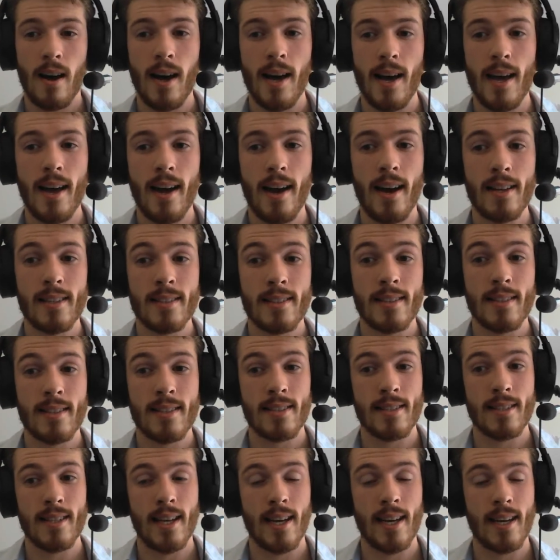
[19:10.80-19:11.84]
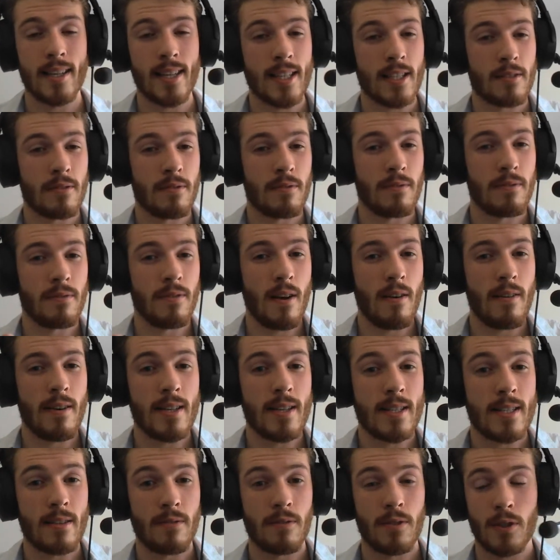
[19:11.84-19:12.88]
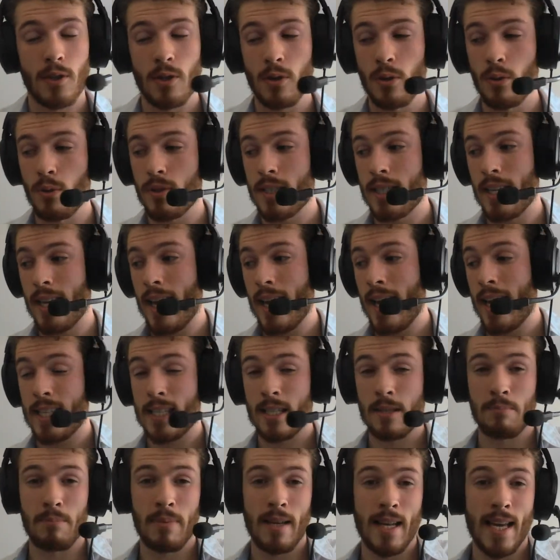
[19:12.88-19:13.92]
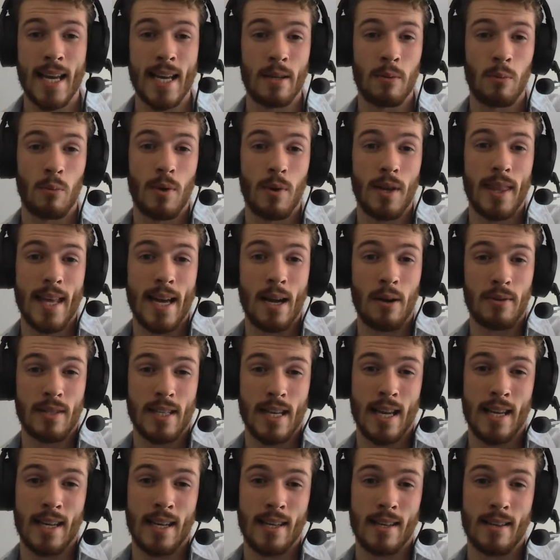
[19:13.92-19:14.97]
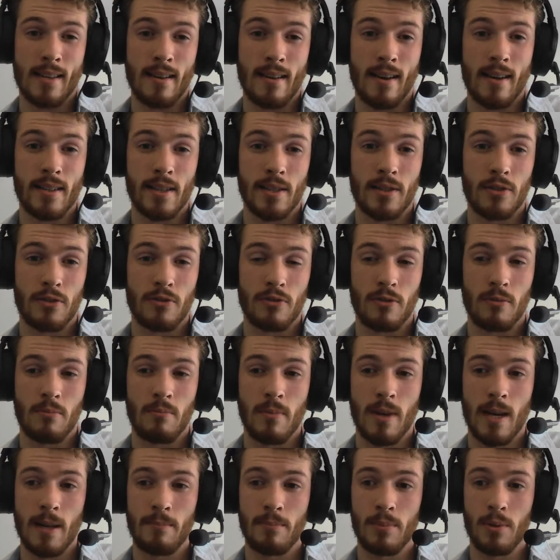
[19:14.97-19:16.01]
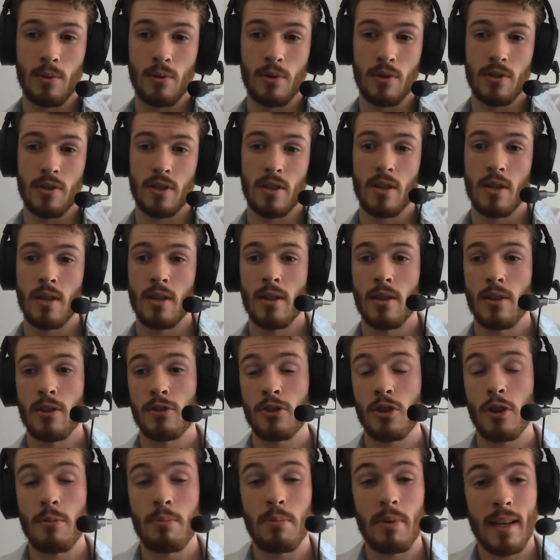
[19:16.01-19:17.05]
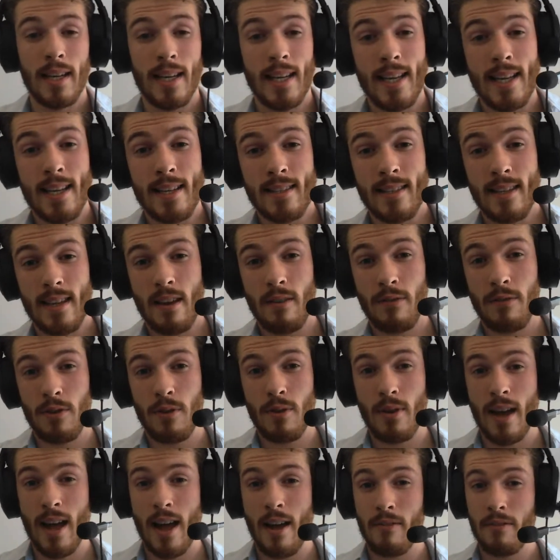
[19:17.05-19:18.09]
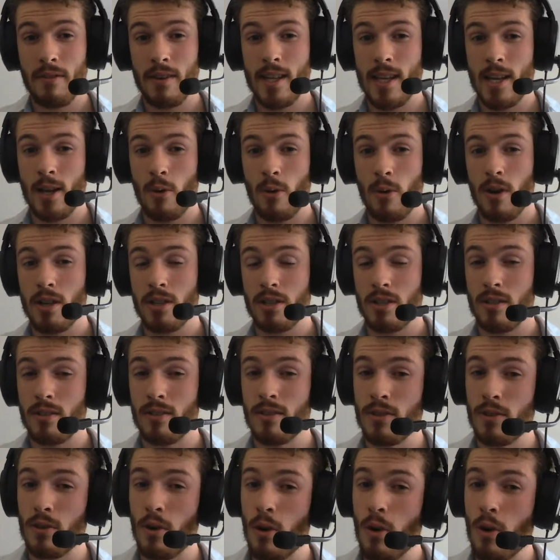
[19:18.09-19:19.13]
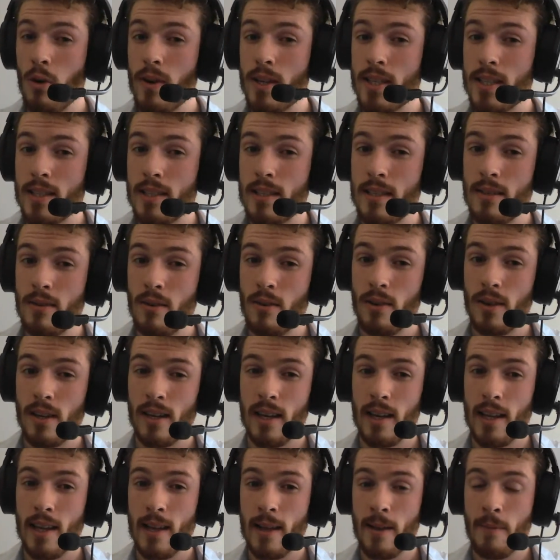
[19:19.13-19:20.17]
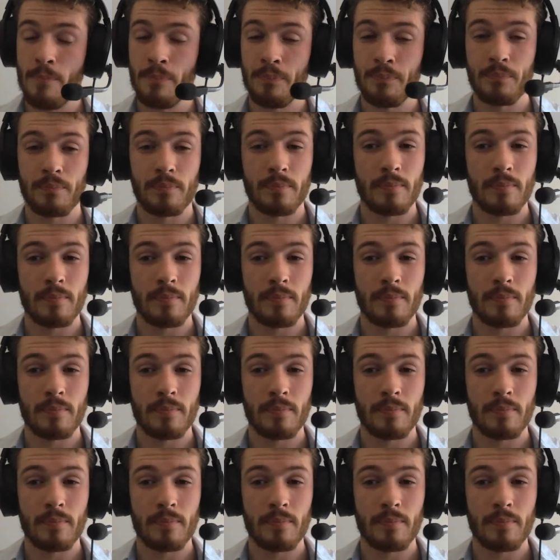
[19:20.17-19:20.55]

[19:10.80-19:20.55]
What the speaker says: I understand it's very difficult to explain without any guidance from my board. So please, if you have any questions or it's not clear,